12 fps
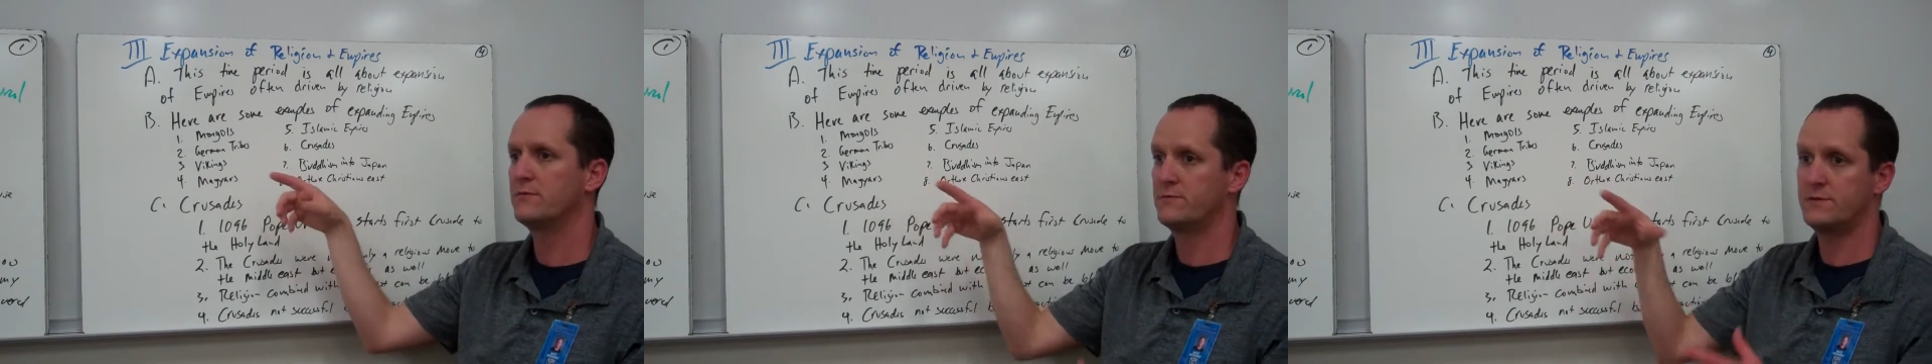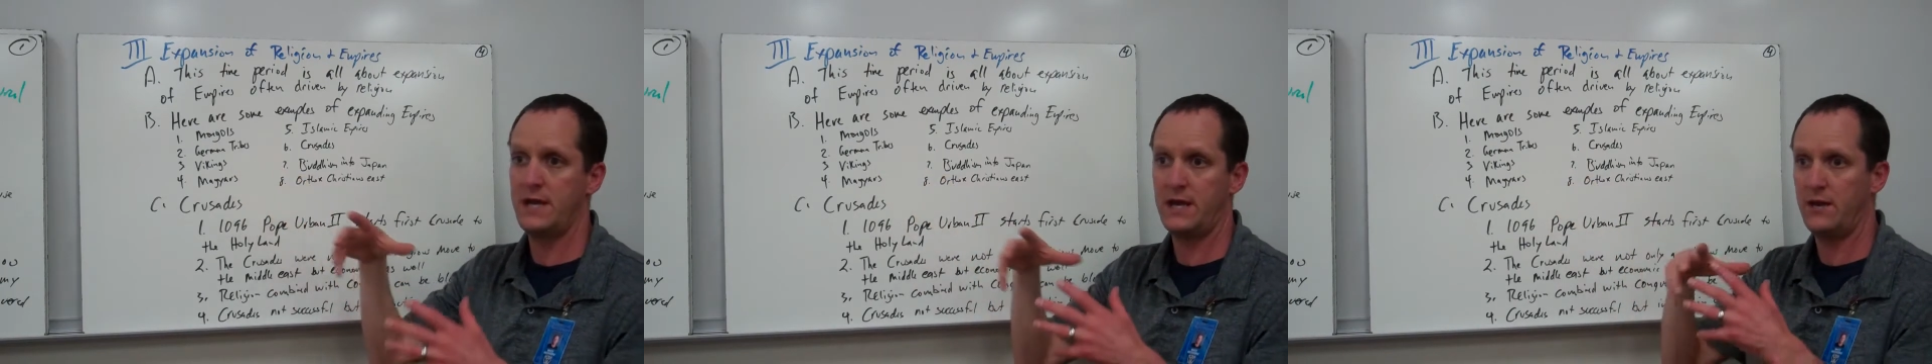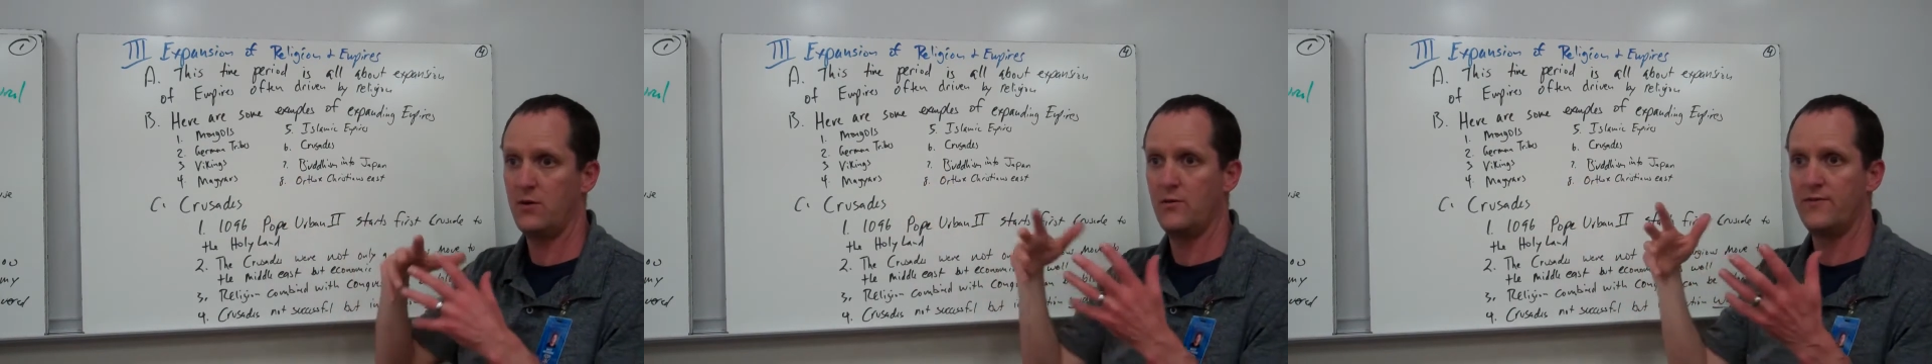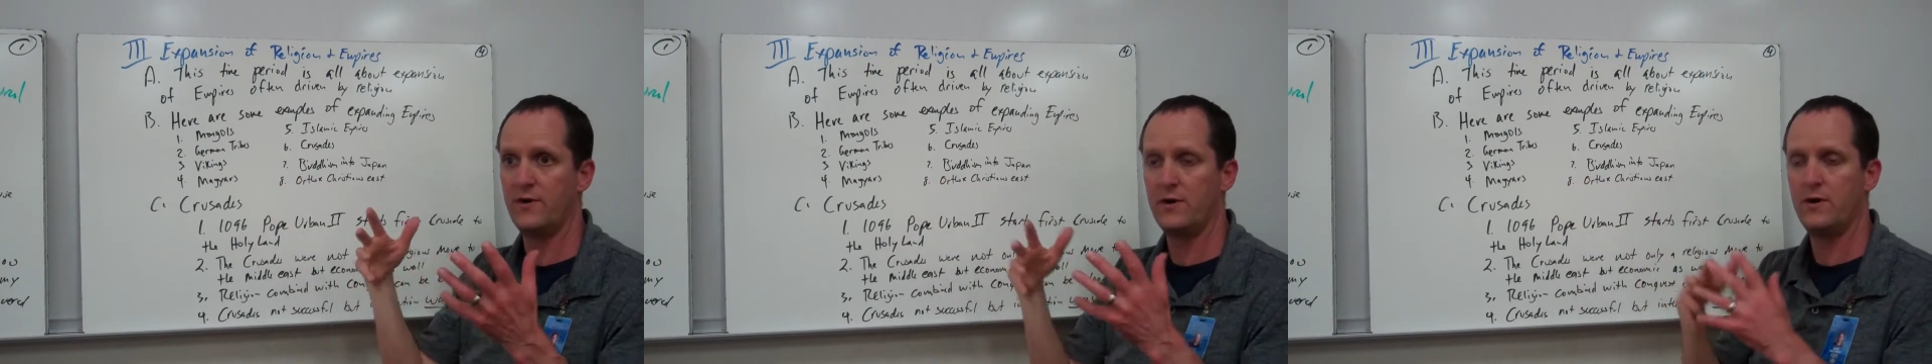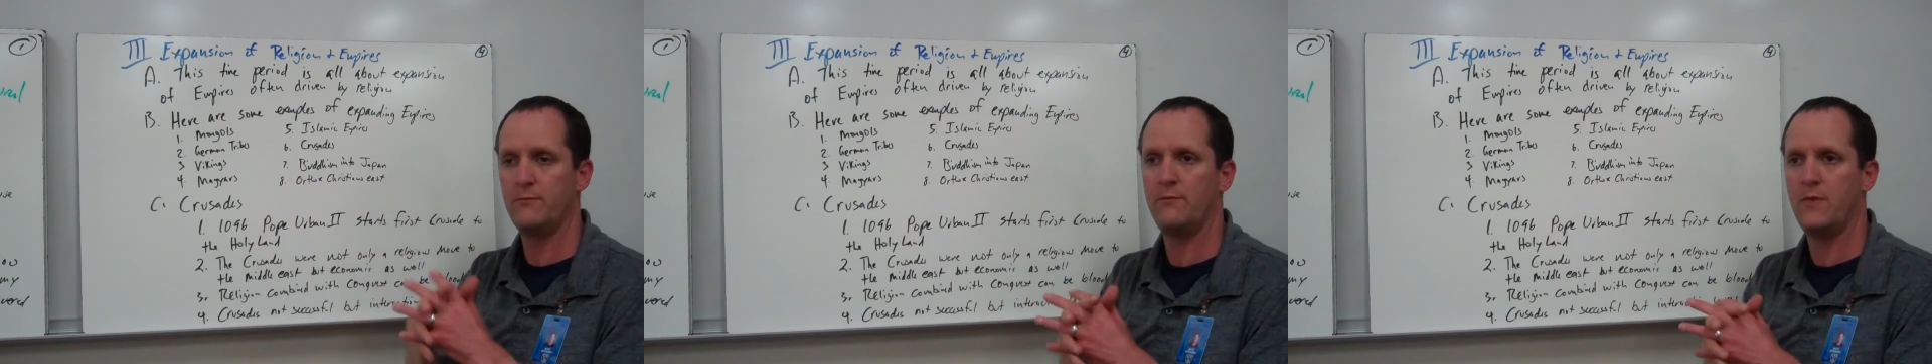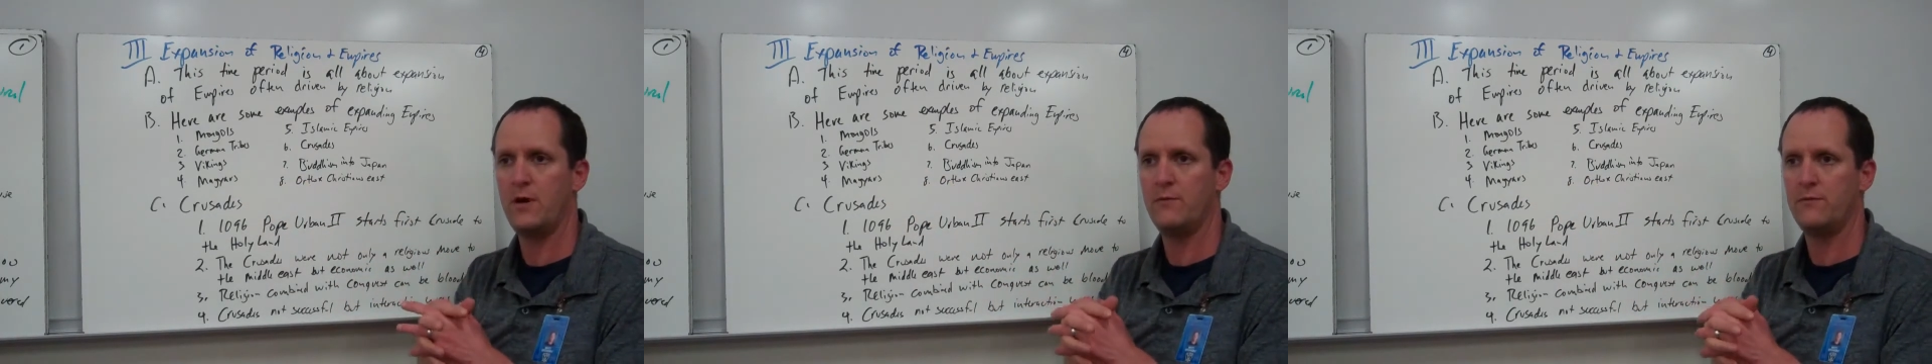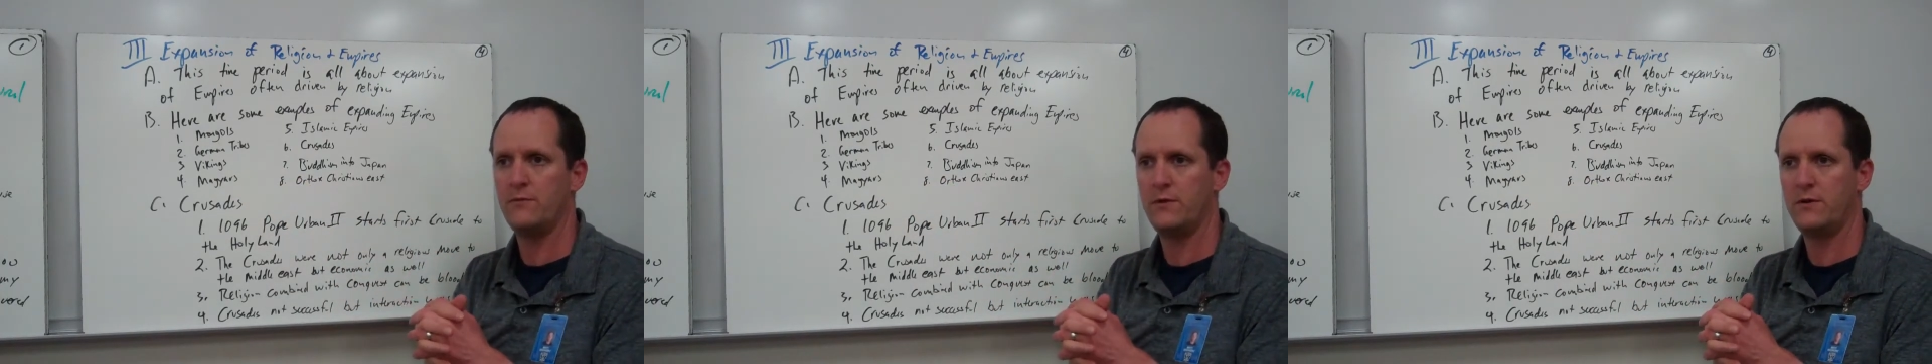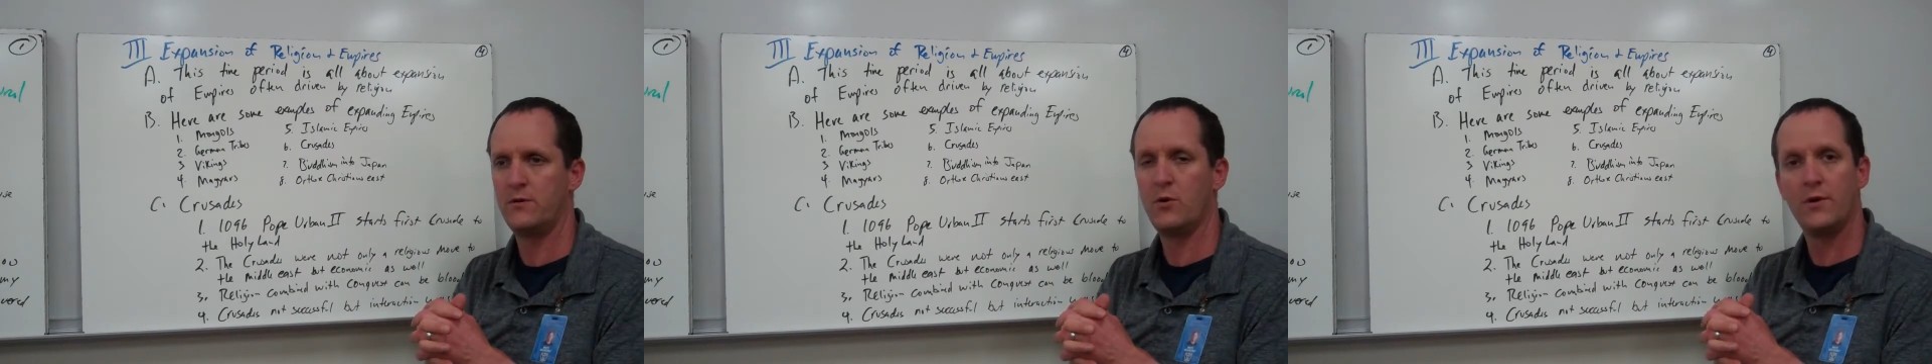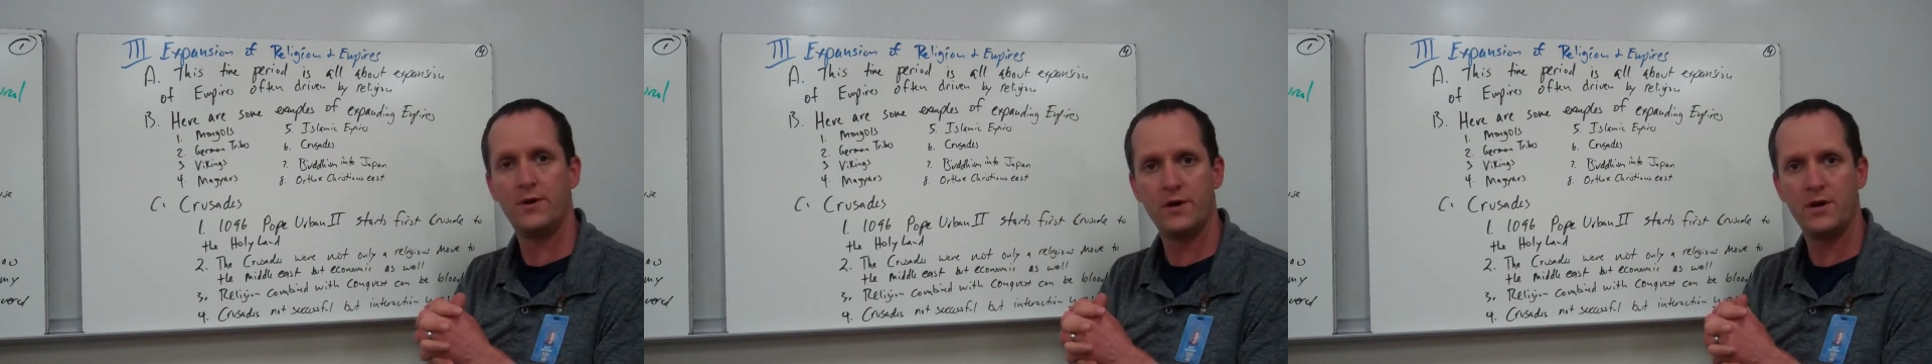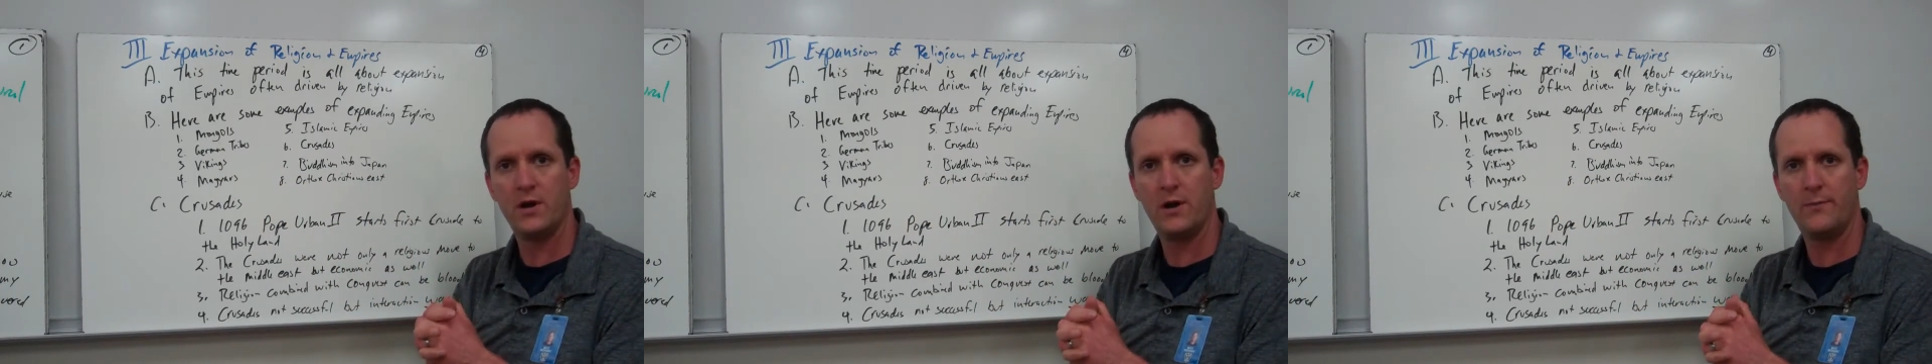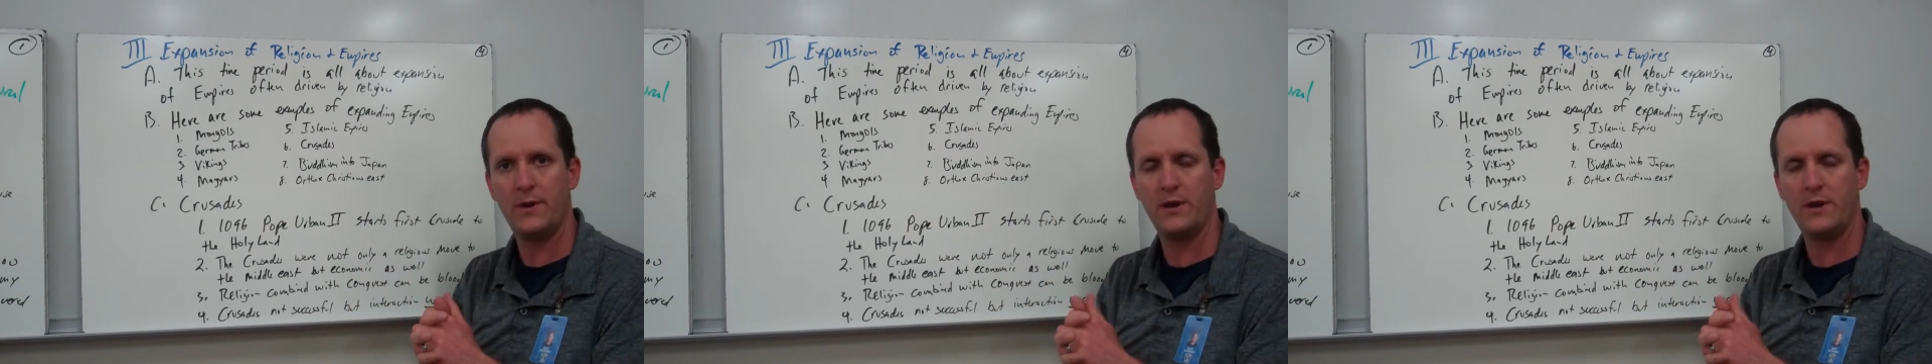taking over northern Europe